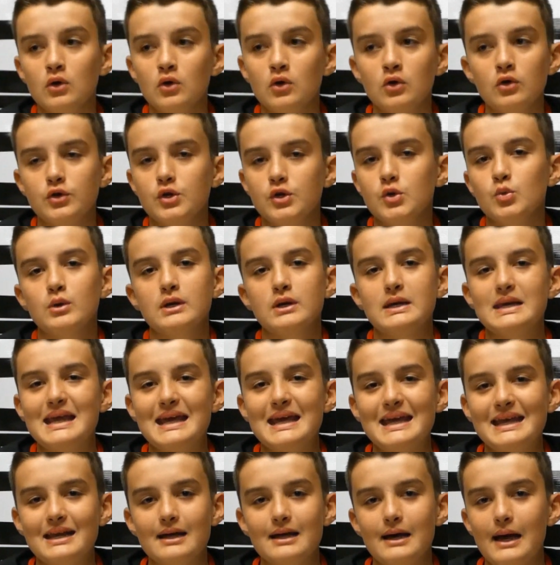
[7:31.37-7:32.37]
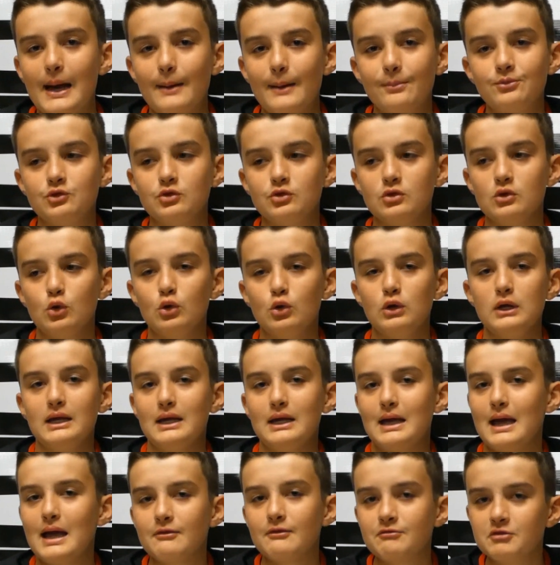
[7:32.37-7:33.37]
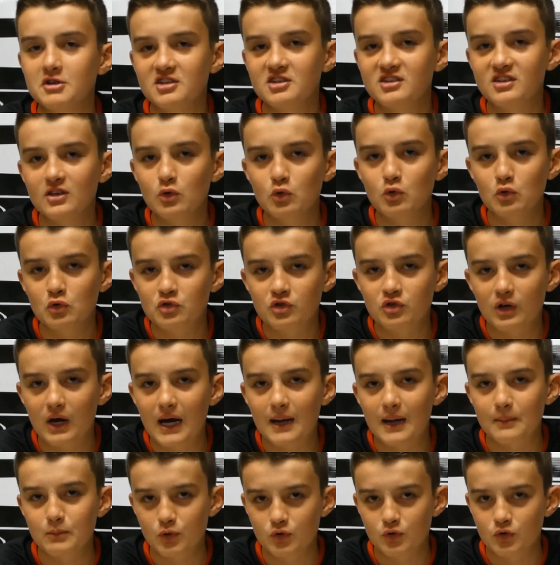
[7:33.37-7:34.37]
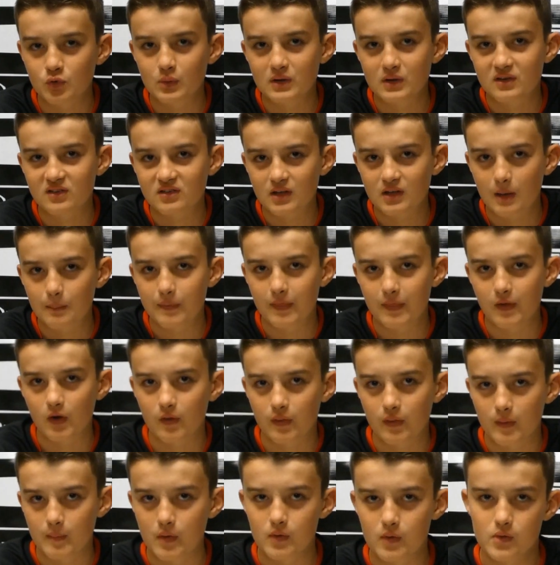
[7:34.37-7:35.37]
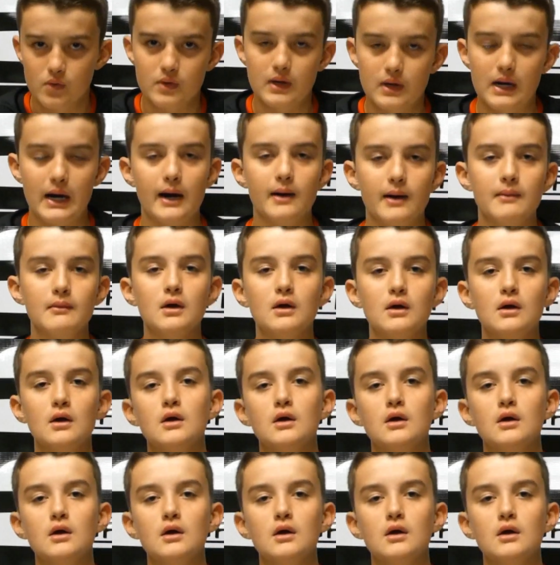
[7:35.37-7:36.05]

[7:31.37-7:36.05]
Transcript: glue you would need absolutely every single time you're doing something on the model car,